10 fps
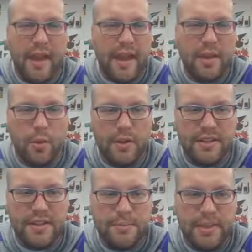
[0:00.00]
any one
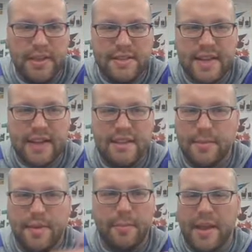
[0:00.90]
of these peaks has
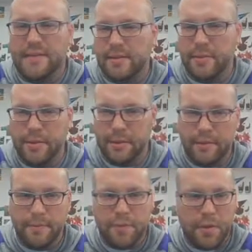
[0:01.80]
to be a passing period.